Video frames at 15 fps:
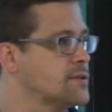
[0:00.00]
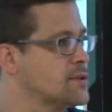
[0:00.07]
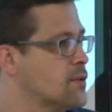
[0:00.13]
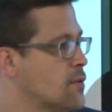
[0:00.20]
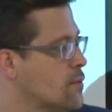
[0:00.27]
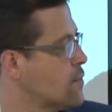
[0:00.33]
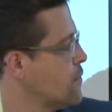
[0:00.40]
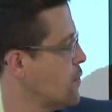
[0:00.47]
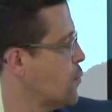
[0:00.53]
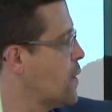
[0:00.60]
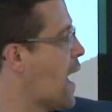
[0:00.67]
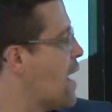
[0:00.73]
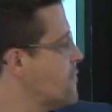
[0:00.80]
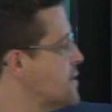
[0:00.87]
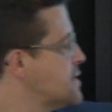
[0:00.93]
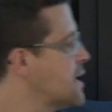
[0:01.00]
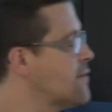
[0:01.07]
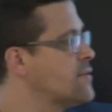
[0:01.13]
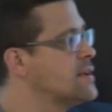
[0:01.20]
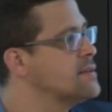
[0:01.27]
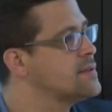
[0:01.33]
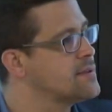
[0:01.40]
So we have this
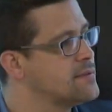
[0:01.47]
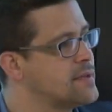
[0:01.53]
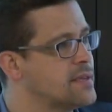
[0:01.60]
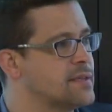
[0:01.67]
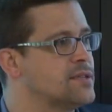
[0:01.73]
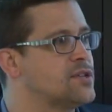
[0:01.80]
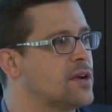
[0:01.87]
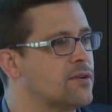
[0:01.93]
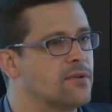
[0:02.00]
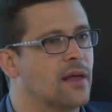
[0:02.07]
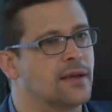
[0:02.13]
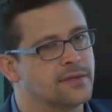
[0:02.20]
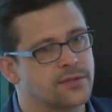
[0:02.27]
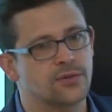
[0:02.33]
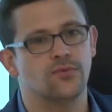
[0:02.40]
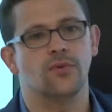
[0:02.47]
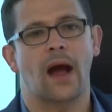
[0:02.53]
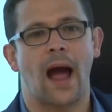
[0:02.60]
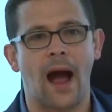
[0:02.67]
evidence, does it generalize to